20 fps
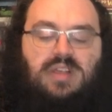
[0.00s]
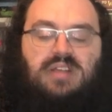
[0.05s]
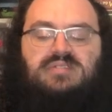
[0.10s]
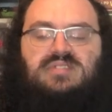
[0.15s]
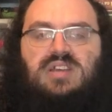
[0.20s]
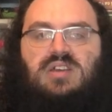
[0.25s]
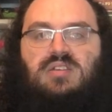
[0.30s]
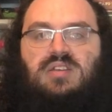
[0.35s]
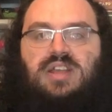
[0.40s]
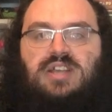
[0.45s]

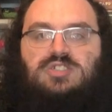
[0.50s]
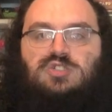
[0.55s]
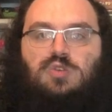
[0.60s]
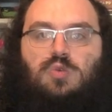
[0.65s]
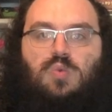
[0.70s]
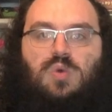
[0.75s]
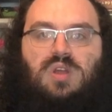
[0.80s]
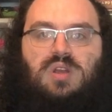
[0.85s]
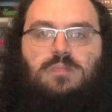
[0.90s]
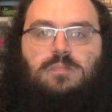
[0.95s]
gives out an
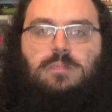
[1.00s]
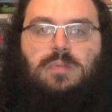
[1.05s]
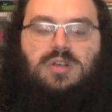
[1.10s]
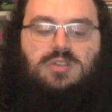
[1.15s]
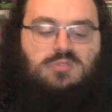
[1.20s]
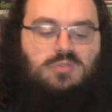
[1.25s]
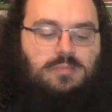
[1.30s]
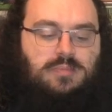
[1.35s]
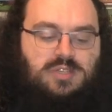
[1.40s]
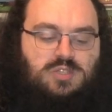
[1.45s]
extra one
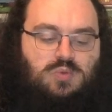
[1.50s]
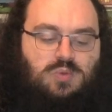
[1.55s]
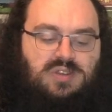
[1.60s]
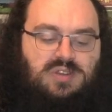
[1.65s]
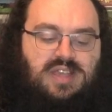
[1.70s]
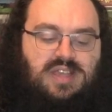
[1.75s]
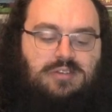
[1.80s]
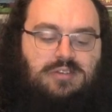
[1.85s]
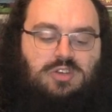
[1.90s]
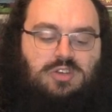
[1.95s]
plus one plus
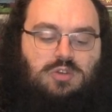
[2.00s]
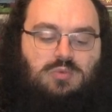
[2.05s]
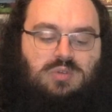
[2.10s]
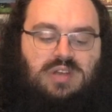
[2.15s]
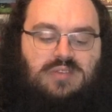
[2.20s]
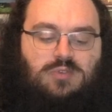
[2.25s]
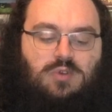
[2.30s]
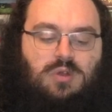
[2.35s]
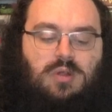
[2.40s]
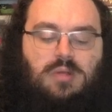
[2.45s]
one counter
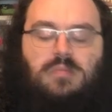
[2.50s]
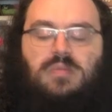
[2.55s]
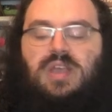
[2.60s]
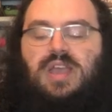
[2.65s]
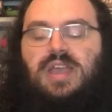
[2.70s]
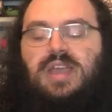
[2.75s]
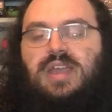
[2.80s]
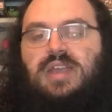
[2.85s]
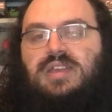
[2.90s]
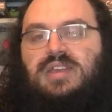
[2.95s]
whenever
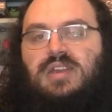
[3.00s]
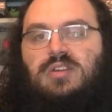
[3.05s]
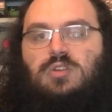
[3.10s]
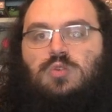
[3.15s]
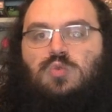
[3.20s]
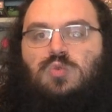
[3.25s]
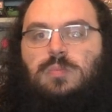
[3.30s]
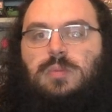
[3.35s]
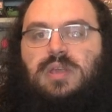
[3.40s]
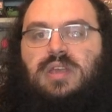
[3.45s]
a
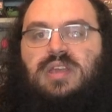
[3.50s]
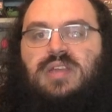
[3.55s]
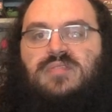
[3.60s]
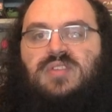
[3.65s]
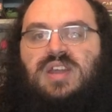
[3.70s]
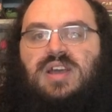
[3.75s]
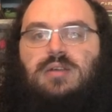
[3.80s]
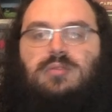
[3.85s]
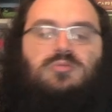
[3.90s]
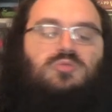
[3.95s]
counter would be
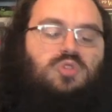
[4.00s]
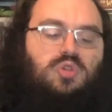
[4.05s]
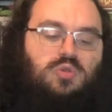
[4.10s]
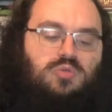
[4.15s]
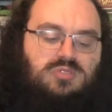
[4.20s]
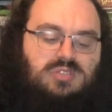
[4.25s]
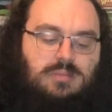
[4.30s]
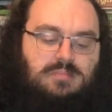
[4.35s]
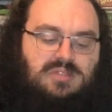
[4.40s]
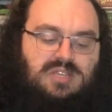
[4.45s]
given out
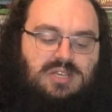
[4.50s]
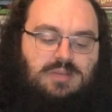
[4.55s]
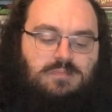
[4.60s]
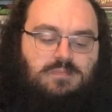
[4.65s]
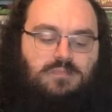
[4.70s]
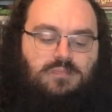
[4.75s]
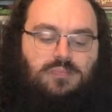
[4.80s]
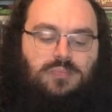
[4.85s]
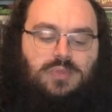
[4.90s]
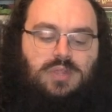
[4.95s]
to something,
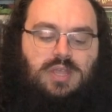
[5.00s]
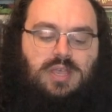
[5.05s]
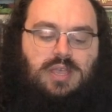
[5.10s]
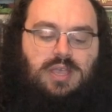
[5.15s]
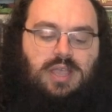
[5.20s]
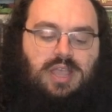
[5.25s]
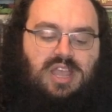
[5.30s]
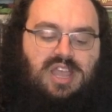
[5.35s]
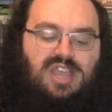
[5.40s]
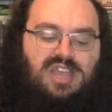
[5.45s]

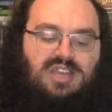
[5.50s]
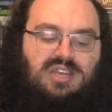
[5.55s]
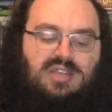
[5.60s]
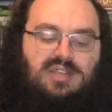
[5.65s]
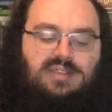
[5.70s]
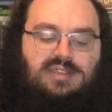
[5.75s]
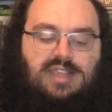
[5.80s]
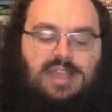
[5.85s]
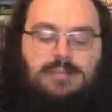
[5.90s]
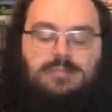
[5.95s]

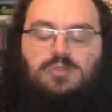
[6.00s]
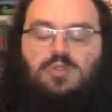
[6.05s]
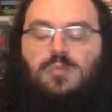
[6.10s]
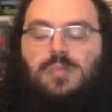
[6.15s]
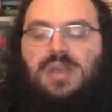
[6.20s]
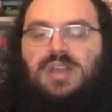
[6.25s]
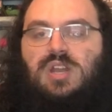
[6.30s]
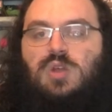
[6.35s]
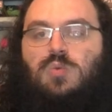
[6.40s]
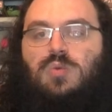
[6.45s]
and taps for
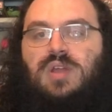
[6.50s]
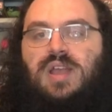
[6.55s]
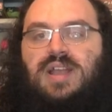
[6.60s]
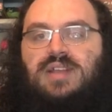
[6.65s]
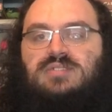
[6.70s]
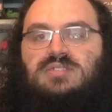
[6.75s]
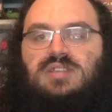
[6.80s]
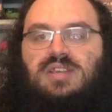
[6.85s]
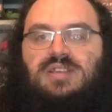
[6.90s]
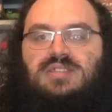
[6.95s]
mana where
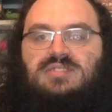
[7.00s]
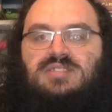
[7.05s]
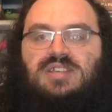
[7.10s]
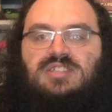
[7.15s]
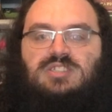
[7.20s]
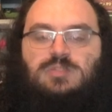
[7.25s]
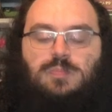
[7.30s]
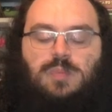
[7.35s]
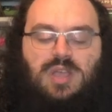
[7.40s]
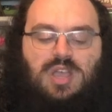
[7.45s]
X is
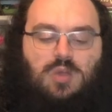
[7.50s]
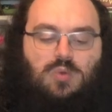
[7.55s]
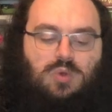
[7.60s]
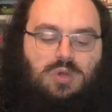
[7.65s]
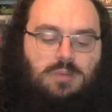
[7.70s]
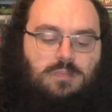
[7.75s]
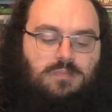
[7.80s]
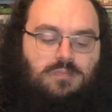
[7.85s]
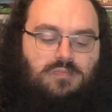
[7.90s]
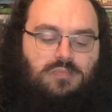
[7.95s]
its
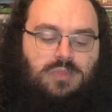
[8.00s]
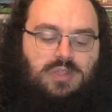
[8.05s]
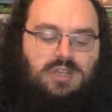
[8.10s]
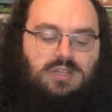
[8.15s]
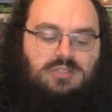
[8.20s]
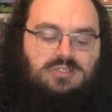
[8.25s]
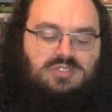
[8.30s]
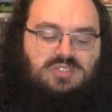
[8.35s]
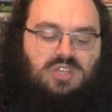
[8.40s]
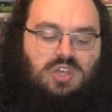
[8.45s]
power.
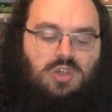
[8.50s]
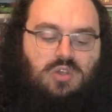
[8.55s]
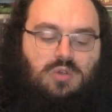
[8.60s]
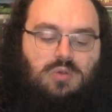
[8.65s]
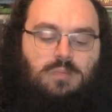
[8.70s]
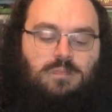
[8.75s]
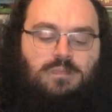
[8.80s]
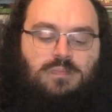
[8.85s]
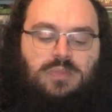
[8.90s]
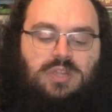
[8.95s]

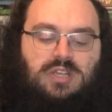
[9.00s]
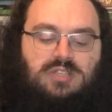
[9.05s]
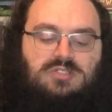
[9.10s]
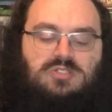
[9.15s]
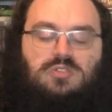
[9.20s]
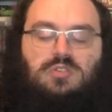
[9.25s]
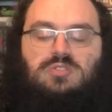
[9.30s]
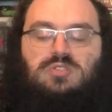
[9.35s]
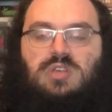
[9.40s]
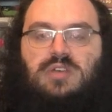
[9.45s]
So
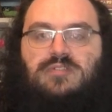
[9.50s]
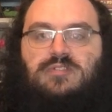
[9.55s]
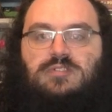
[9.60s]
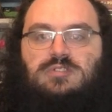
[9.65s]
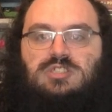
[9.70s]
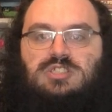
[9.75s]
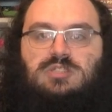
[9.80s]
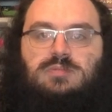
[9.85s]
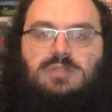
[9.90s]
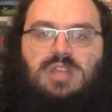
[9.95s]
starts off
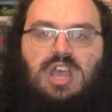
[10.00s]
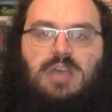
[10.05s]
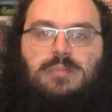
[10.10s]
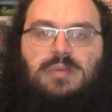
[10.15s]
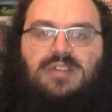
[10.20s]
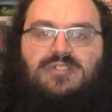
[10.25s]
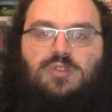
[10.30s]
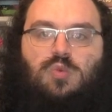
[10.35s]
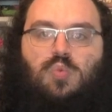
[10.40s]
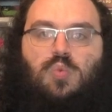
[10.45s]
with just
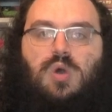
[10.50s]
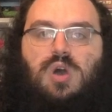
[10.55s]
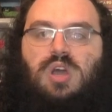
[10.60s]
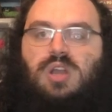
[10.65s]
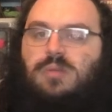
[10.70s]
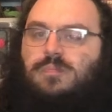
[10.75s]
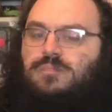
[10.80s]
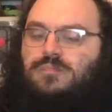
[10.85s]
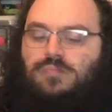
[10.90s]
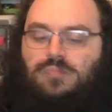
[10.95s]
tapping for
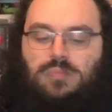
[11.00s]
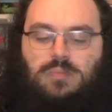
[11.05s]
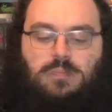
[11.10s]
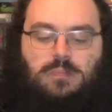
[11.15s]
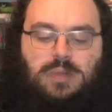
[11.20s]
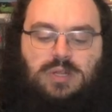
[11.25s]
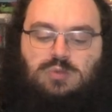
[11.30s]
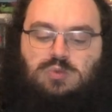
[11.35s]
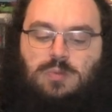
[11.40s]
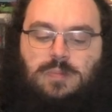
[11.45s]
one,
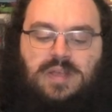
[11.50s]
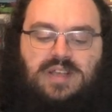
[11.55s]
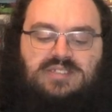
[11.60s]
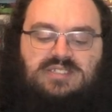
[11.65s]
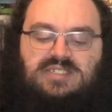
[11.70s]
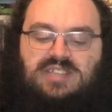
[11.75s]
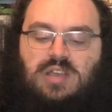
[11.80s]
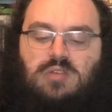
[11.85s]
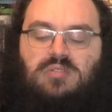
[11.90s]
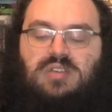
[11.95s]
but as we're
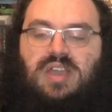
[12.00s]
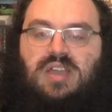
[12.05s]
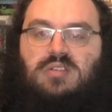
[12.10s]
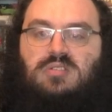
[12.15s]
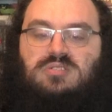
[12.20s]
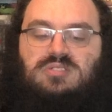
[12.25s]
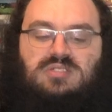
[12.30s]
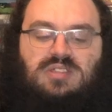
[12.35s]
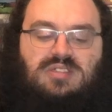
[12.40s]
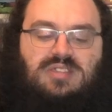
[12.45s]
passing out
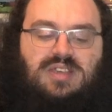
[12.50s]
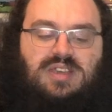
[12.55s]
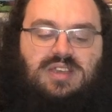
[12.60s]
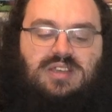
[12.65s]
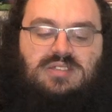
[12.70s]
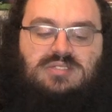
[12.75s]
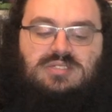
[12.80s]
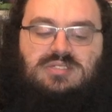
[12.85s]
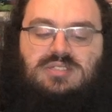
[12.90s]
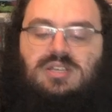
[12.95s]
counters to
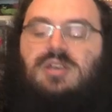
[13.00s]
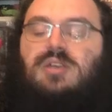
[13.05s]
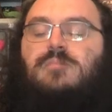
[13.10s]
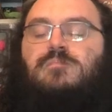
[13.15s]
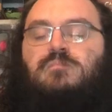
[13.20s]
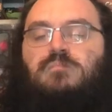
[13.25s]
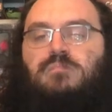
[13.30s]
things,